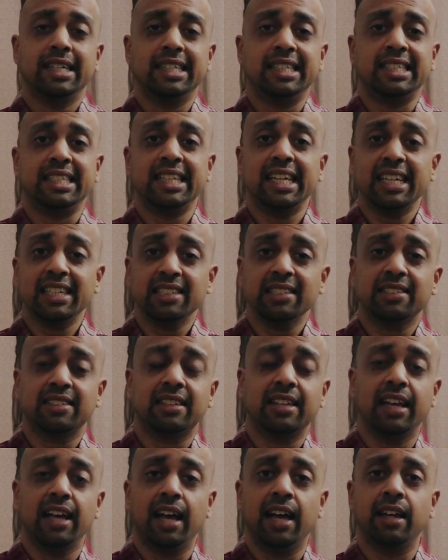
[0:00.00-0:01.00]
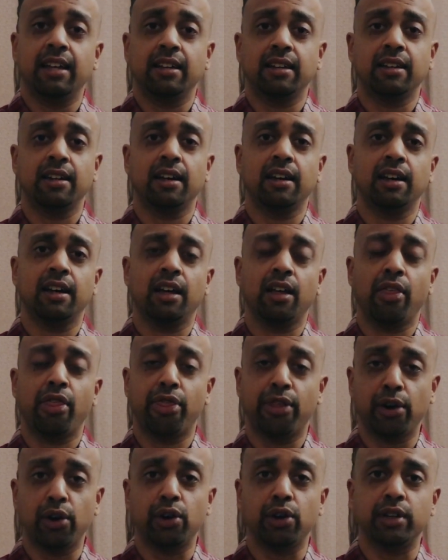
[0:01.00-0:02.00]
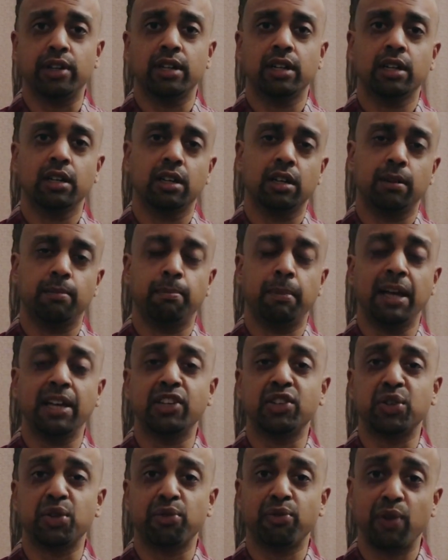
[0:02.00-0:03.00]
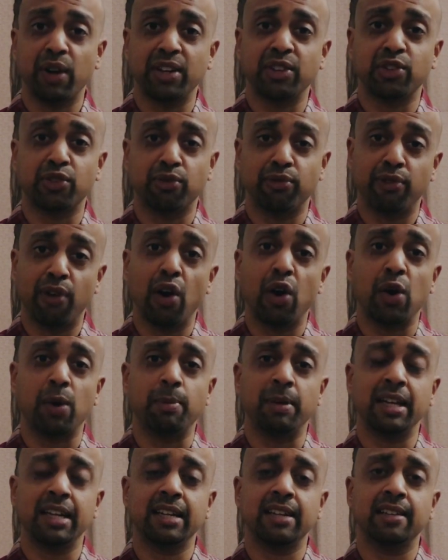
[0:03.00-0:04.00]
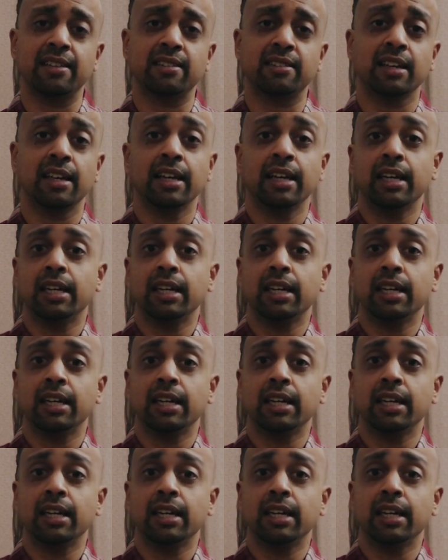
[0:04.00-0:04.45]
Next and third major French verb is